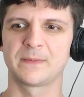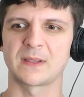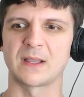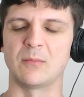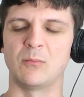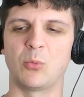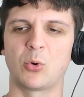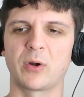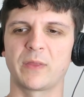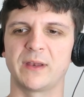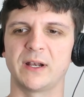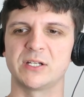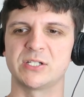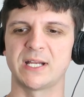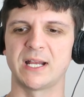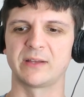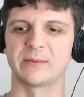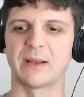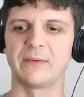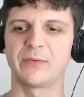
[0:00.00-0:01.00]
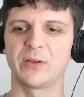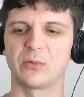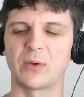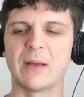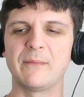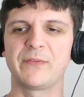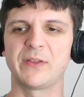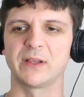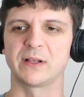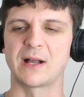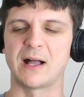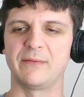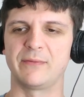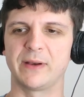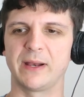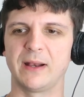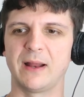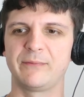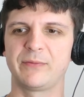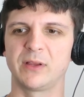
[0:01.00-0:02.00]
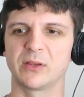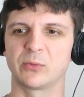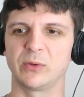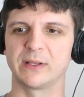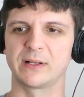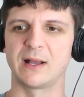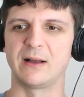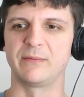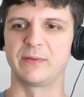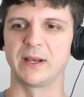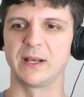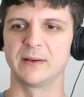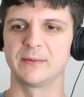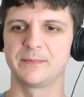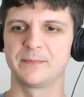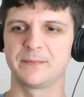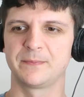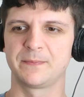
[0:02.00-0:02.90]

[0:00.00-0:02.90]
Got more than a chance. I'm feeling confident. I'm feeling really confident.